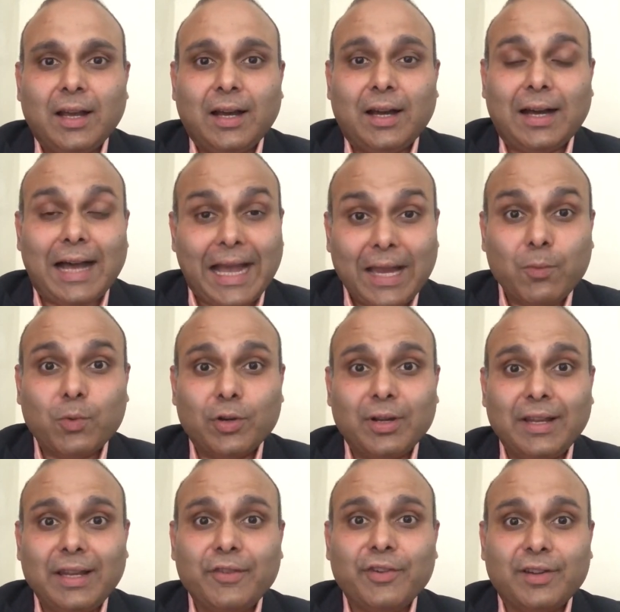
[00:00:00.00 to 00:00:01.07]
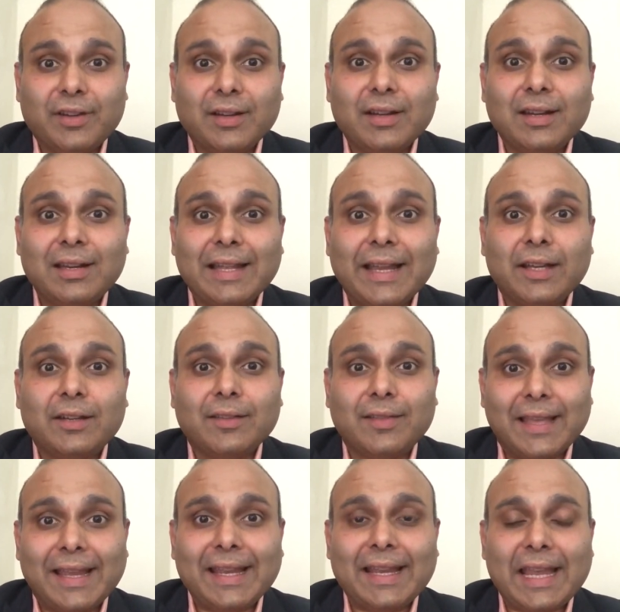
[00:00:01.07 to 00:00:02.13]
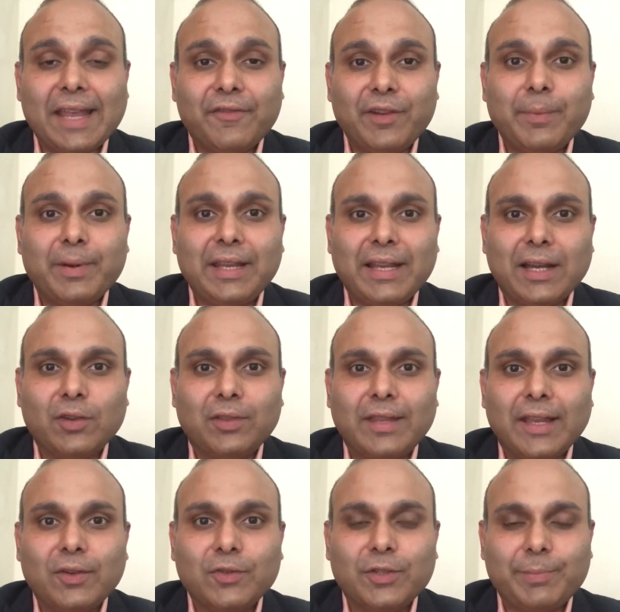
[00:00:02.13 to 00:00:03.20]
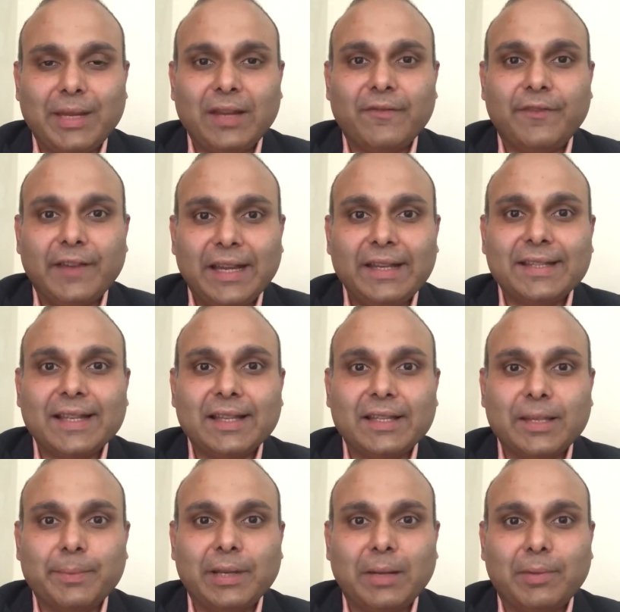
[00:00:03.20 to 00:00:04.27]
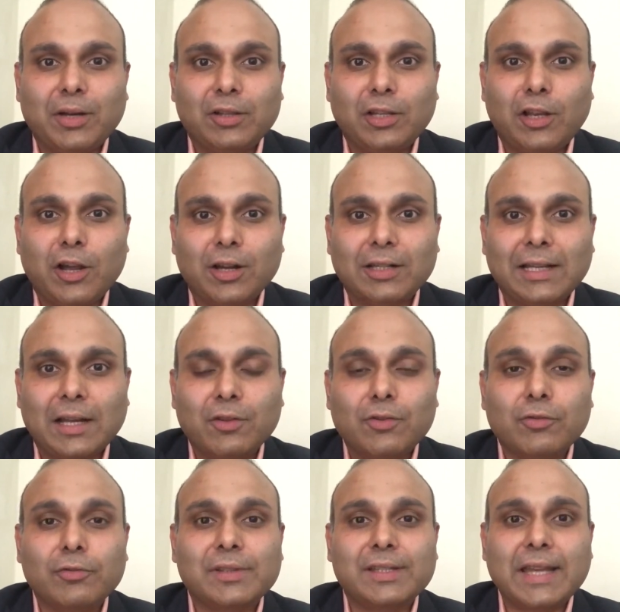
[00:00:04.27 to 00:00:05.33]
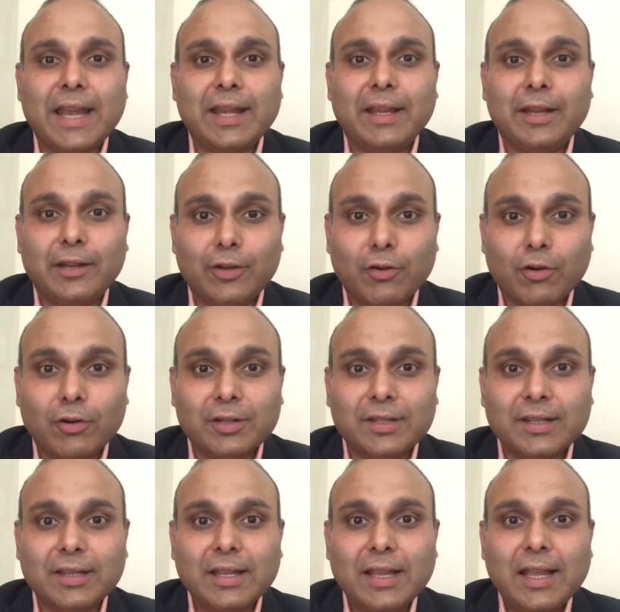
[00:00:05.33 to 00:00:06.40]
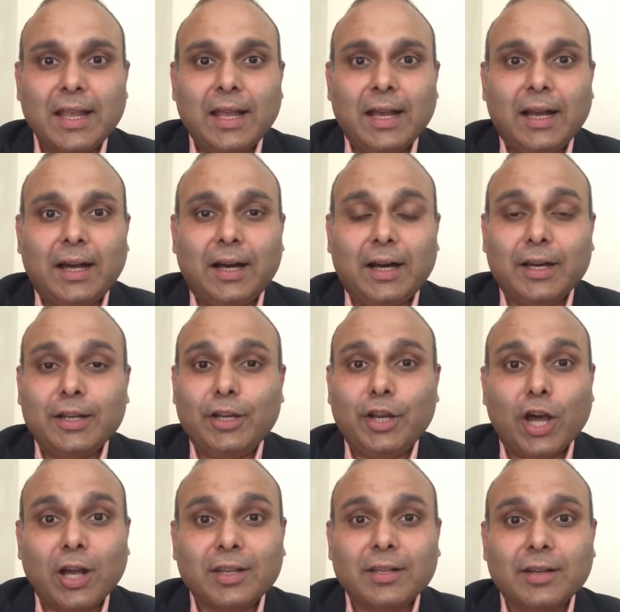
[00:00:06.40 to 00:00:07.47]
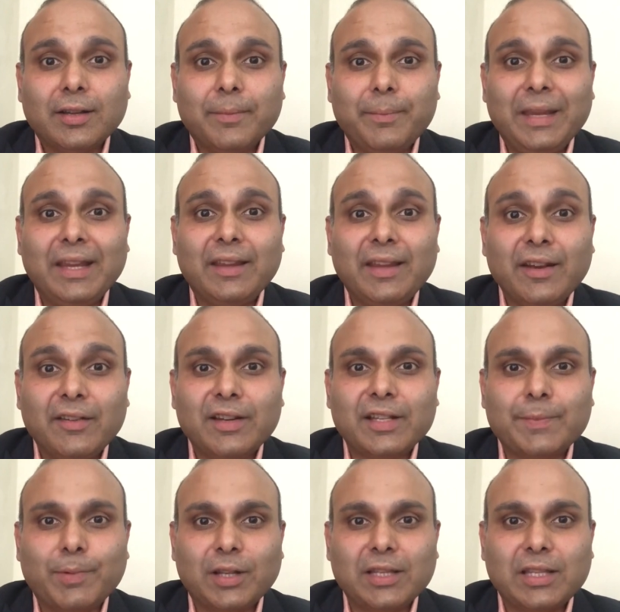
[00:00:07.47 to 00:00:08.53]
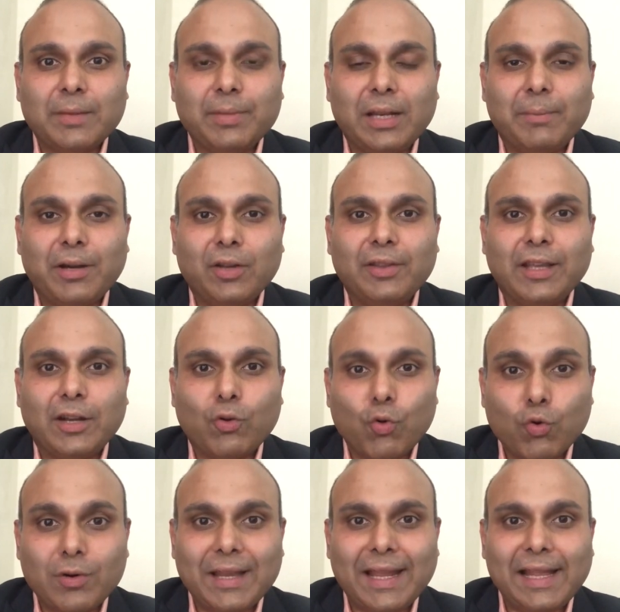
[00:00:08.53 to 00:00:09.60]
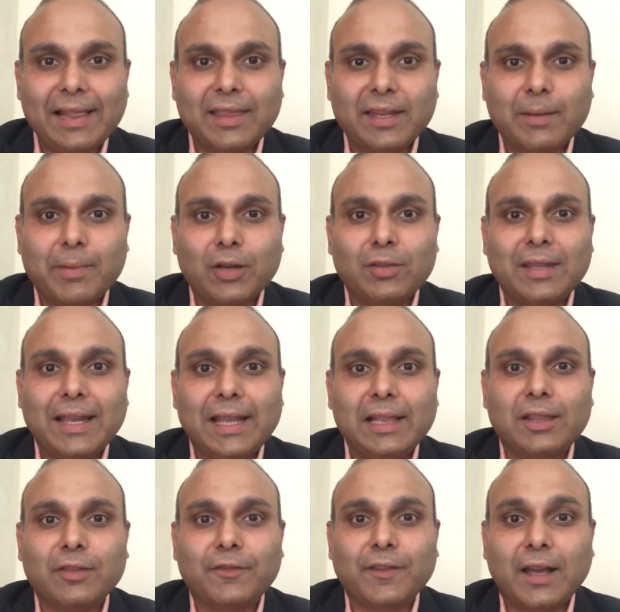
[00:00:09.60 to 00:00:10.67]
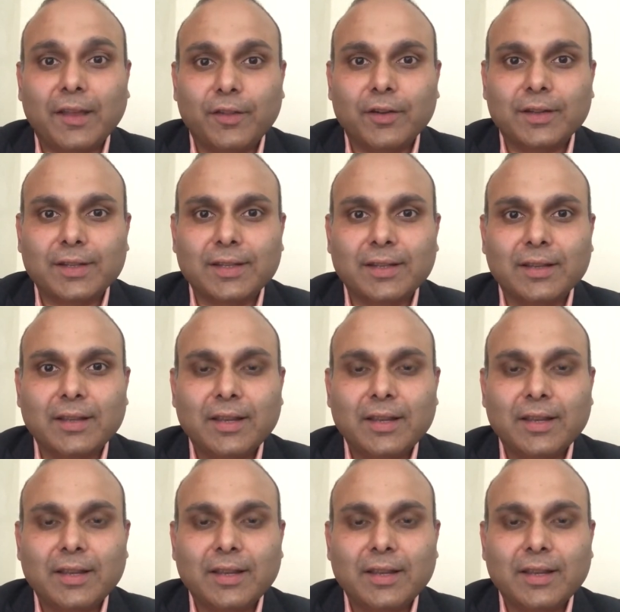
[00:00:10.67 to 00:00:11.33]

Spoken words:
I would, in return, like to thank everybody out there who's being very sensible about the lockdown, who's staying indoors, not being irresponsible about their own health and about the health of others.